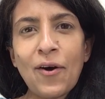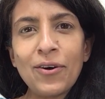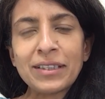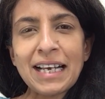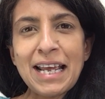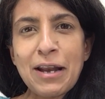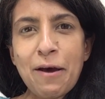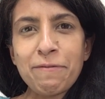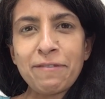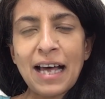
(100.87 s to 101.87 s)
aren't
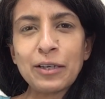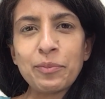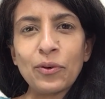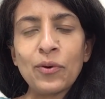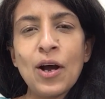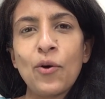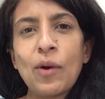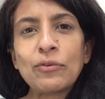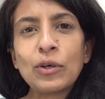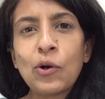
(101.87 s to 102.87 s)
infallible.
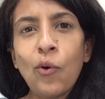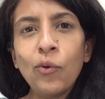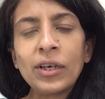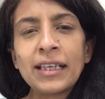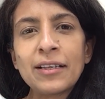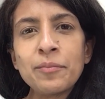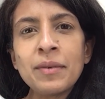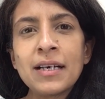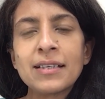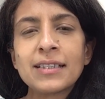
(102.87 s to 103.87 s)
When recalling them,
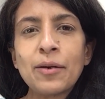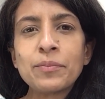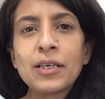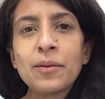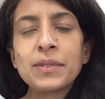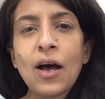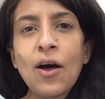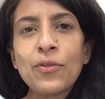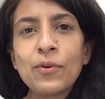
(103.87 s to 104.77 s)
sometimes other